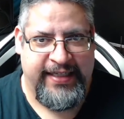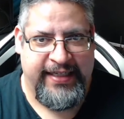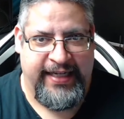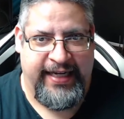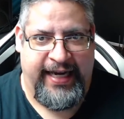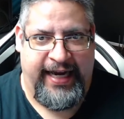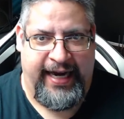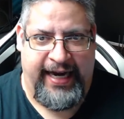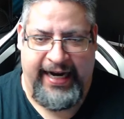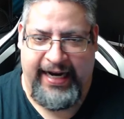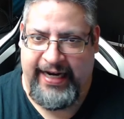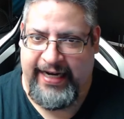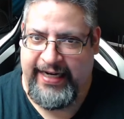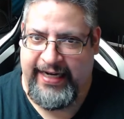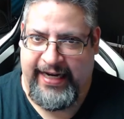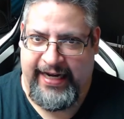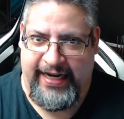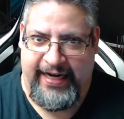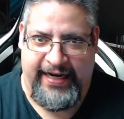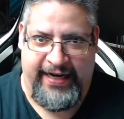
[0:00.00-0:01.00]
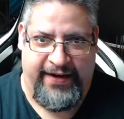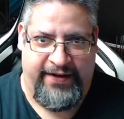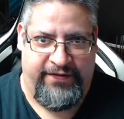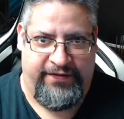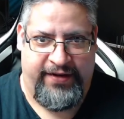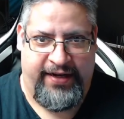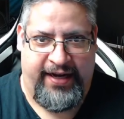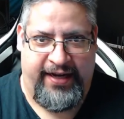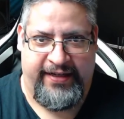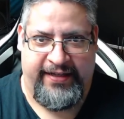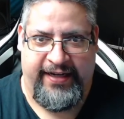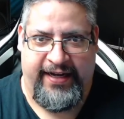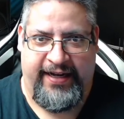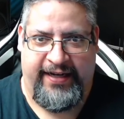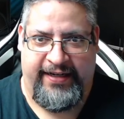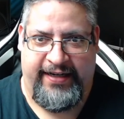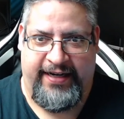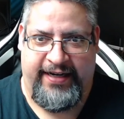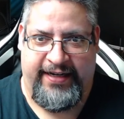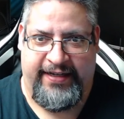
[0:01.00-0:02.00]
and I have not
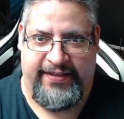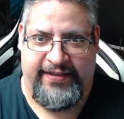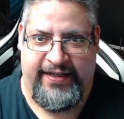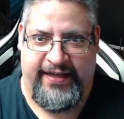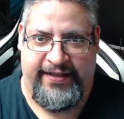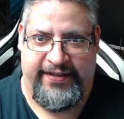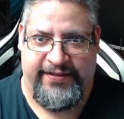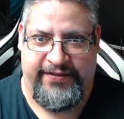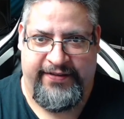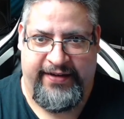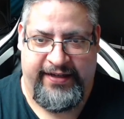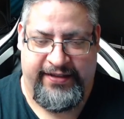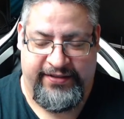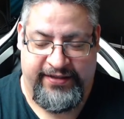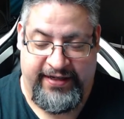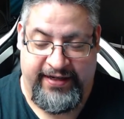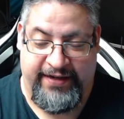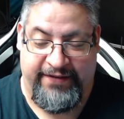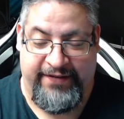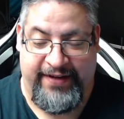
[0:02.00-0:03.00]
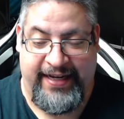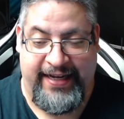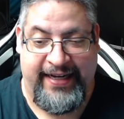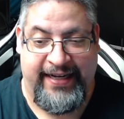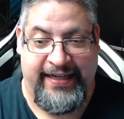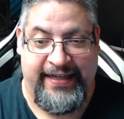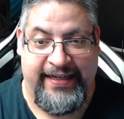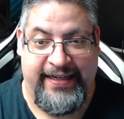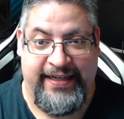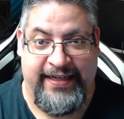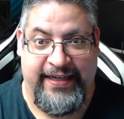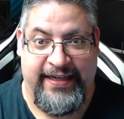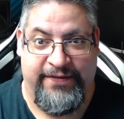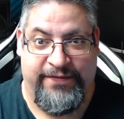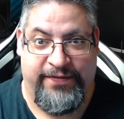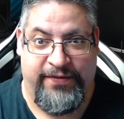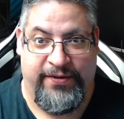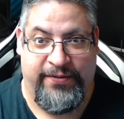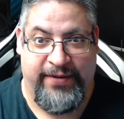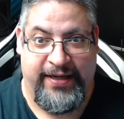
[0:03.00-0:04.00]
gotten any satisfaction out of it. And
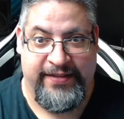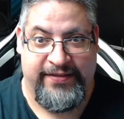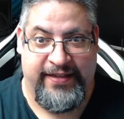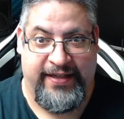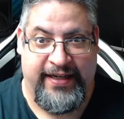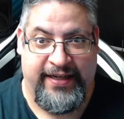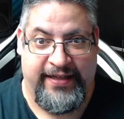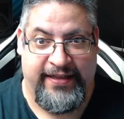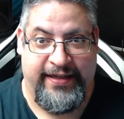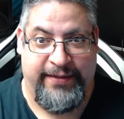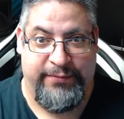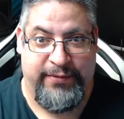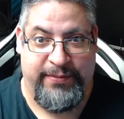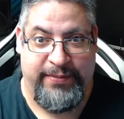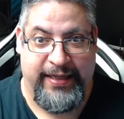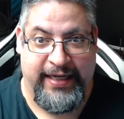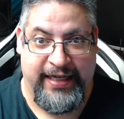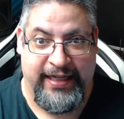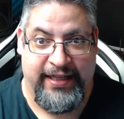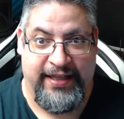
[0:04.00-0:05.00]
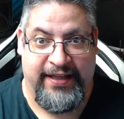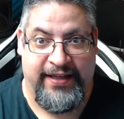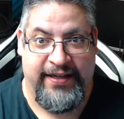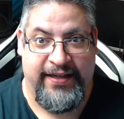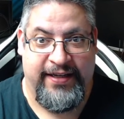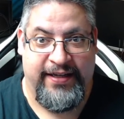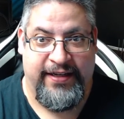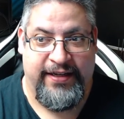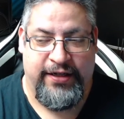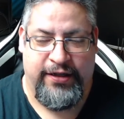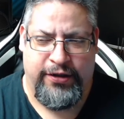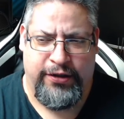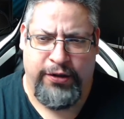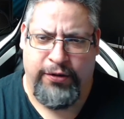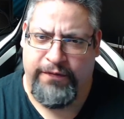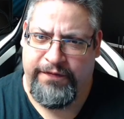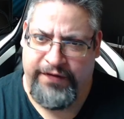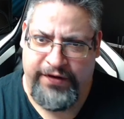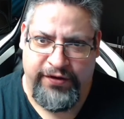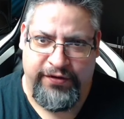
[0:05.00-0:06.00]
for a resin that claimed to be
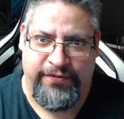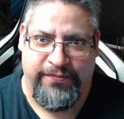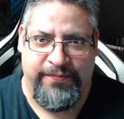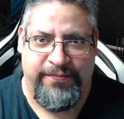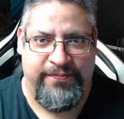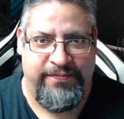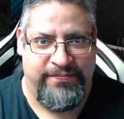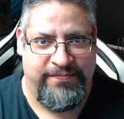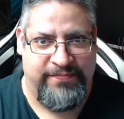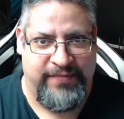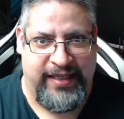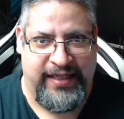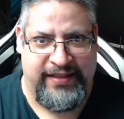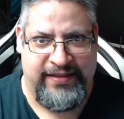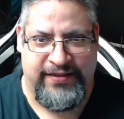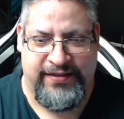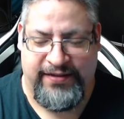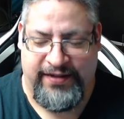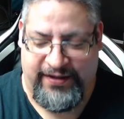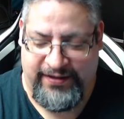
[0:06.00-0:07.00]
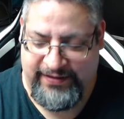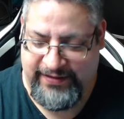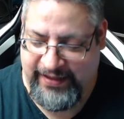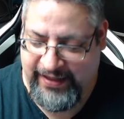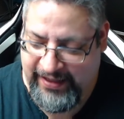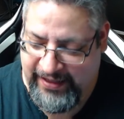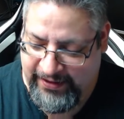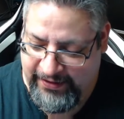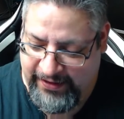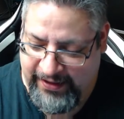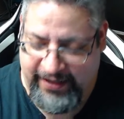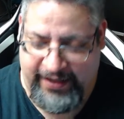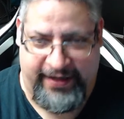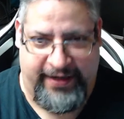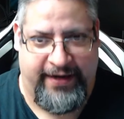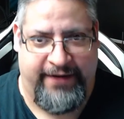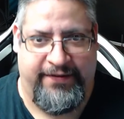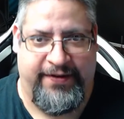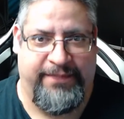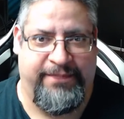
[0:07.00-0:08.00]
low fume, it stunk to high
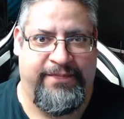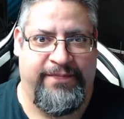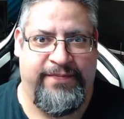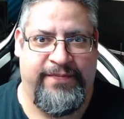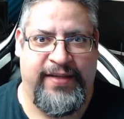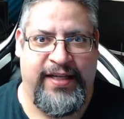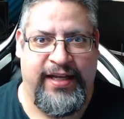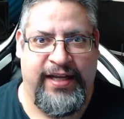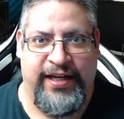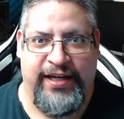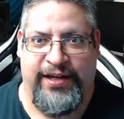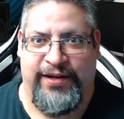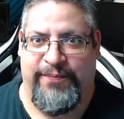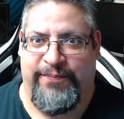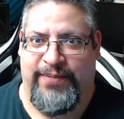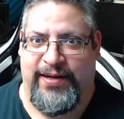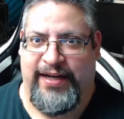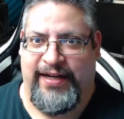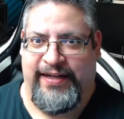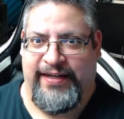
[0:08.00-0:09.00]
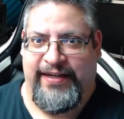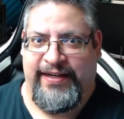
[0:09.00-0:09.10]
heaven. But